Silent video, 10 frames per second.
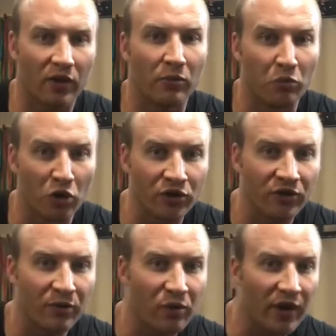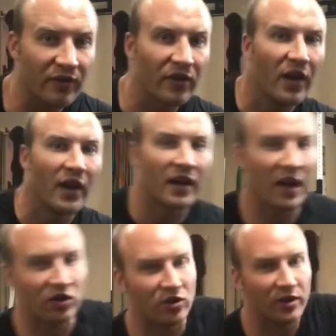emergency breaths, it
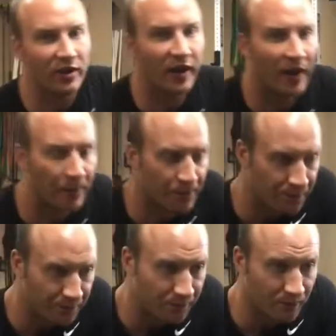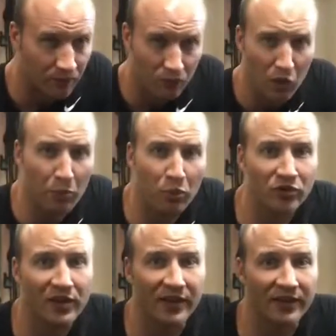actually
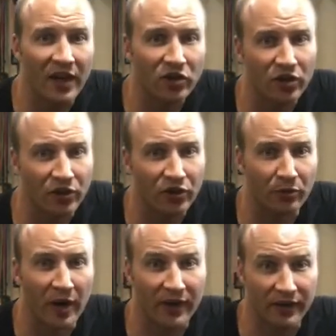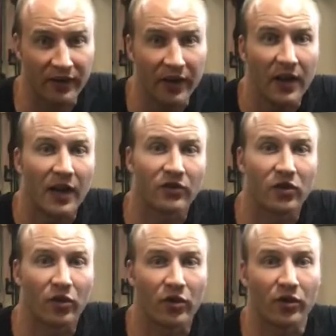puts a lot of tension into your body. And
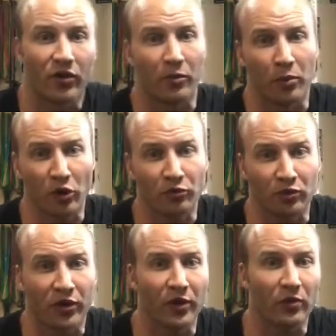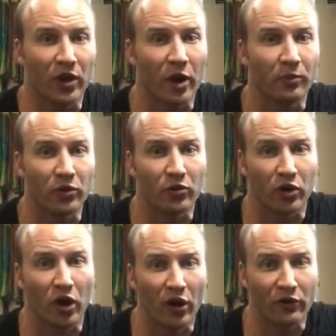so the burst breathing will help you
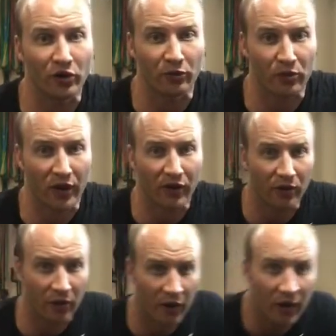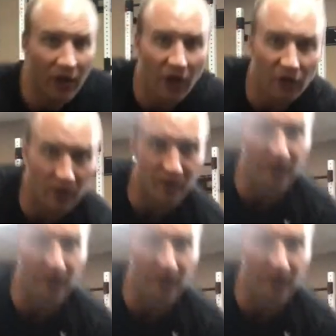recover your breath, okay? So on